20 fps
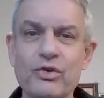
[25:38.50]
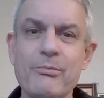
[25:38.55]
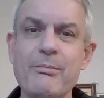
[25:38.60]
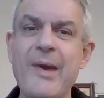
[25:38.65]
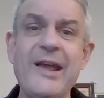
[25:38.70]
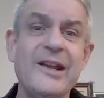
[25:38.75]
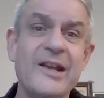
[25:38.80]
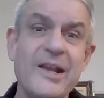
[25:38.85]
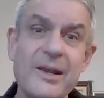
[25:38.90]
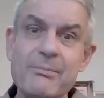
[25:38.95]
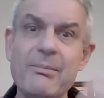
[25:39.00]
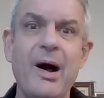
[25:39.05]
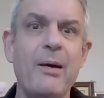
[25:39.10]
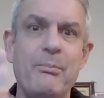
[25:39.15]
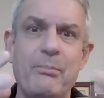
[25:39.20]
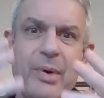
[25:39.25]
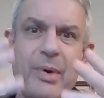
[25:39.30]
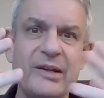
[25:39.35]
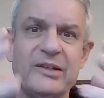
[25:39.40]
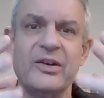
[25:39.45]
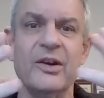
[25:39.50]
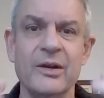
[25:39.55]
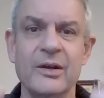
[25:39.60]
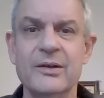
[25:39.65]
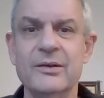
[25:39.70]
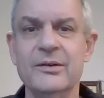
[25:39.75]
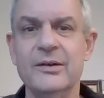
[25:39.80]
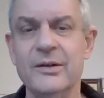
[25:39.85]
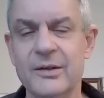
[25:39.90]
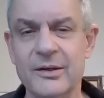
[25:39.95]
to make him a
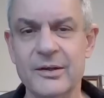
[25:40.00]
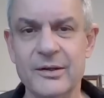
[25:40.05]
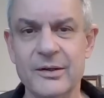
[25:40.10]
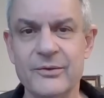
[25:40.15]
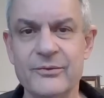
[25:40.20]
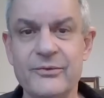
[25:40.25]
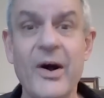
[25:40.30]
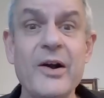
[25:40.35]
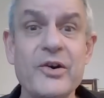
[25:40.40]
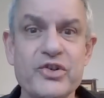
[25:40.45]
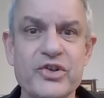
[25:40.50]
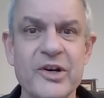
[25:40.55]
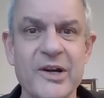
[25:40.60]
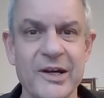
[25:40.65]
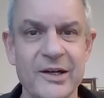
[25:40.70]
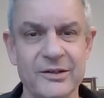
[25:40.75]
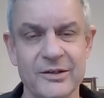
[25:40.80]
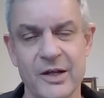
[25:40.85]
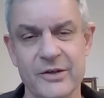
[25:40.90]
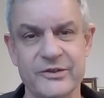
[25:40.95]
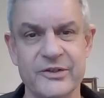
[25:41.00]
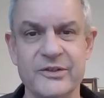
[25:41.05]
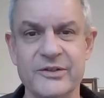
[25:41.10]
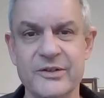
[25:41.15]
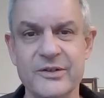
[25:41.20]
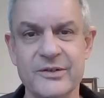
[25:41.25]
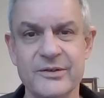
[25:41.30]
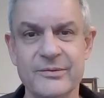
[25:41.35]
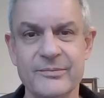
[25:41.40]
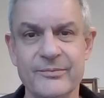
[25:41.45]
better functioning
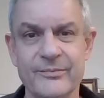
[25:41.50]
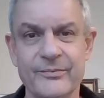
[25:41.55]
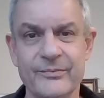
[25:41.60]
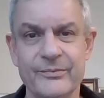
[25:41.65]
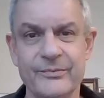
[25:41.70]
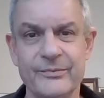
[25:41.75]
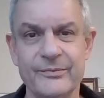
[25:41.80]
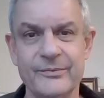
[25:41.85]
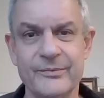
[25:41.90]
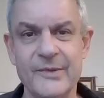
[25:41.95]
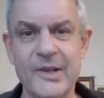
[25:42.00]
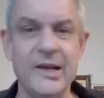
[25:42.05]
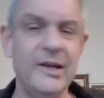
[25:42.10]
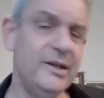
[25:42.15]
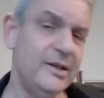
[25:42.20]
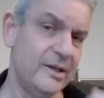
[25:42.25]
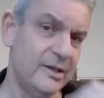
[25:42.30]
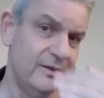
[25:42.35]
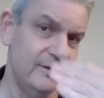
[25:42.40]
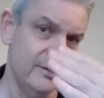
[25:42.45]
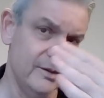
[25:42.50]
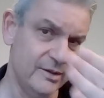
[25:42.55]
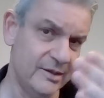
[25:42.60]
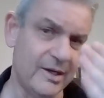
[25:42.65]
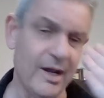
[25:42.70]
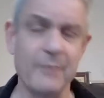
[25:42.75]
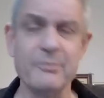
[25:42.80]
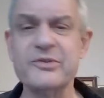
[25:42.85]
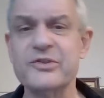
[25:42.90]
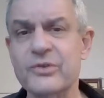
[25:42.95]
narcissist. He
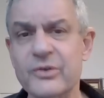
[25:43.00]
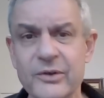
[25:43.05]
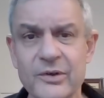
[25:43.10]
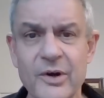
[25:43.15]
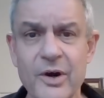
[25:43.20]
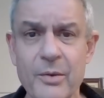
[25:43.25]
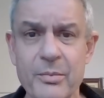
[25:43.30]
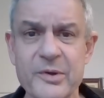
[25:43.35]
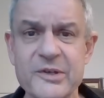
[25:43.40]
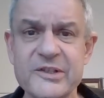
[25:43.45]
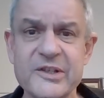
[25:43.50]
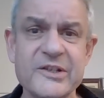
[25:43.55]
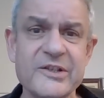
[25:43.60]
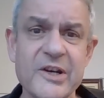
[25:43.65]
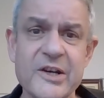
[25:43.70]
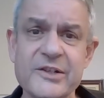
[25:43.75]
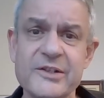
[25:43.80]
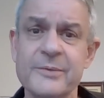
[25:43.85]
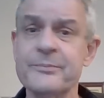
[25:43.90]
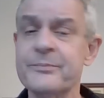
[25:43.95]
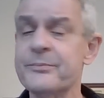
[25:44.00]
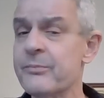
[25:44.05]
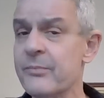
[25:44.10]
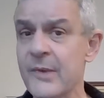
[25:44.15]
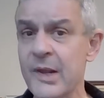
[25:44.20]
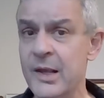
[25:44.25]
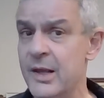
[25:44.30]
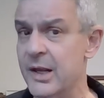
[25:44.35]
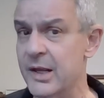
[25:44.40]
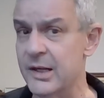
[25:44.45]
comes to the therapist, he says,
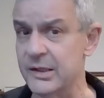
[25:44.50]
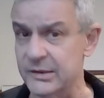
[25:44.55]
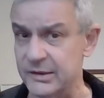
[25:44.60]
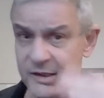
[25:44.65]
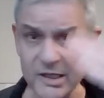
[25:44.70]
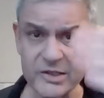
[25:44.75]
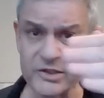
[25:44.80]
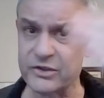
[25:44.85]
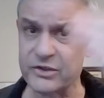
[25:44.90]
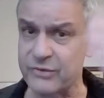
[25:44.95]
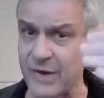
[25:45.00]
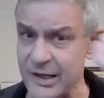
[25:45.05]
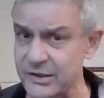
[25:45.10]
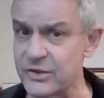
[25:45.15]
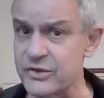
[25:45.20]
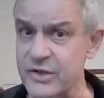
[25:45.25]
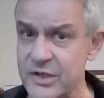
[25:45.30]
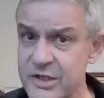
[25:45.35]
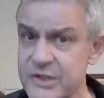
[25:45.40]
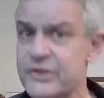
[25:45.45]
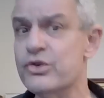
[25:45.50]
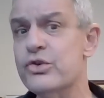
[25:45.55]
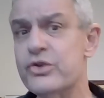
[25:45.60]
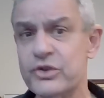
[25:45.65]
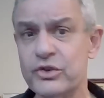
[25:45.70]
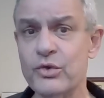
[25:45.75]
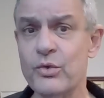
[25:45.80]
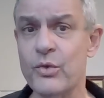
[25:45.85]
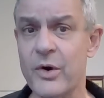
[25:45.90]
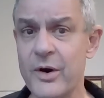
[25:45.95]
these strategies
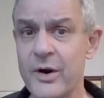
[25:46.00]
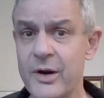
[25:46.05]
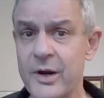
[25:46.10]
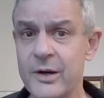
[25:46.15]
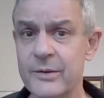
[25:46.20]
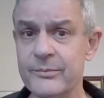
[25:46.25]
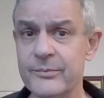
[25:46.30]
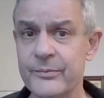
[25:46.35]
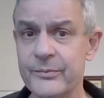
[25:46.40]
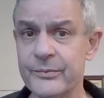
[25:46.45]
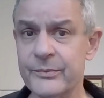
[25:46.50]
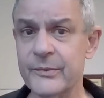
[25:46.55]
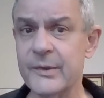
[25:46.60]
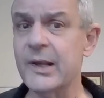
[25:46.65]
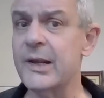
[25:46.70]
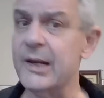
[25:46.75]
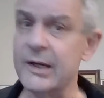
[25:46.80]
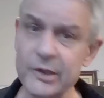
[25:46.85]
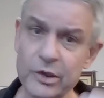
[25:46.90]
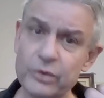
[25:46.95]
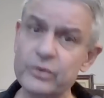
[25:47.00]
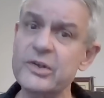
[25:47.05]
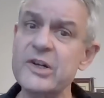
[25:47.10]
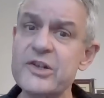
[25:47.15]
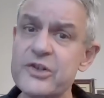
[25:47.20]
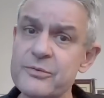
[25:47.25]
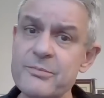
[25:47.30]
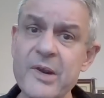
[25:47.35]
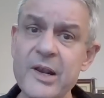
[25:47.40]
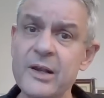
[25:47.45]
used to work. Can you
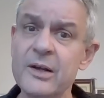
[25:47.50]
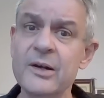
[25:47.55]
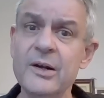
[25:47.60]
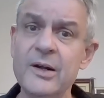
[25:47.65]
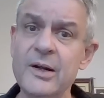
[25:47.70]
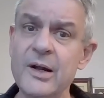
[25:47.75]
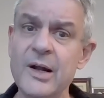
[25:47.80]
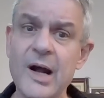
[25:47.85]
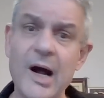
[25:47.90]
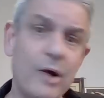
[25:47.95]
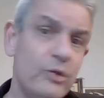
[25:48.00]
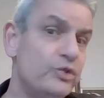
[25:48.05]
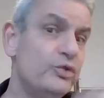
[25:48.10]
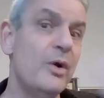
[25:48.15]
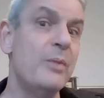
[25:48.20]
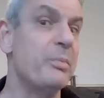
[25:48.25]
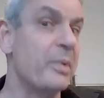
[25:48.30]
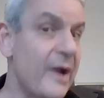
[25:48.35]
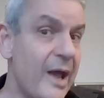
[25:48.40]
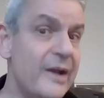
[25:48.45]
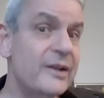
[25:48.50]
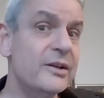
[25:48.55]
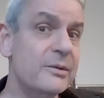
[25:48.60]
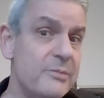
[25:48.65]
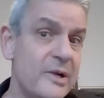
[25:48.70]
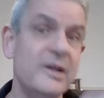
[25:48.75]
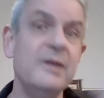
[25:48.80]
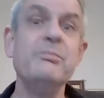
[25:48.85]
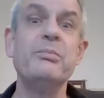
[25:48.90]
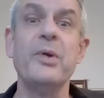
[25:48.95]
teach me how to apply
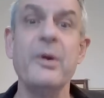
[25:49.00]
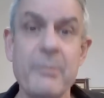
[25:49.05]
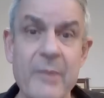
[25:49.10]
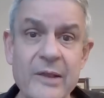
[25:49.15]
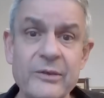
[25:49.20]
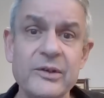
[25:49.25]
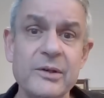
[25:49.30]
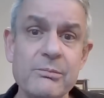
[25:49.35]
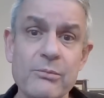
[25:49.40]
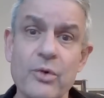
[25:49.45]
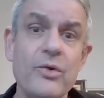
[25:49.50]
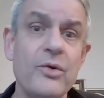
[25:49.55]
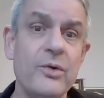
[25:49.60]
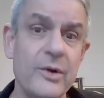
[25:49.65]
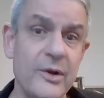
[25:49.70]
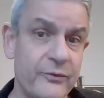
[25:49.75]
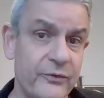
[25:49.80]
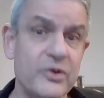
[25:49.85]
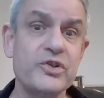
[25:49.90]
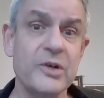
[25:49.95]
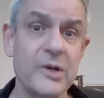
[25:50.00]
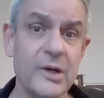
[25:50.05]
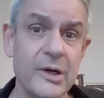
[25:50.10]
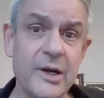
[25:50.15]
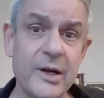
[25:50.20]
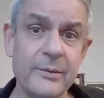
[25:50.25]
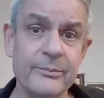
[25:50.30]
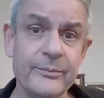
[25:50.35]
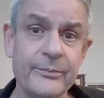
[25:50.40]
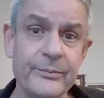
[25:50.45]
them and implement them more
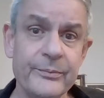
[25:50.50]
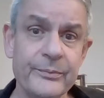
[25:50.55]
efficiently?